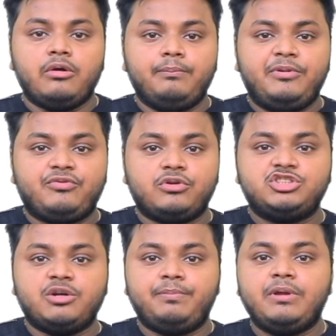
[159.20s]
before
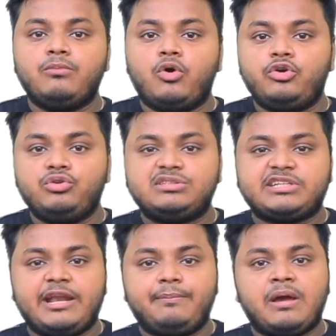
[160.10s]
jumping more to the
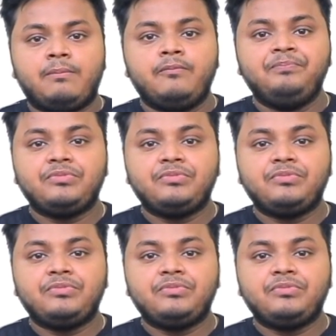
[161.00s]
sitemap,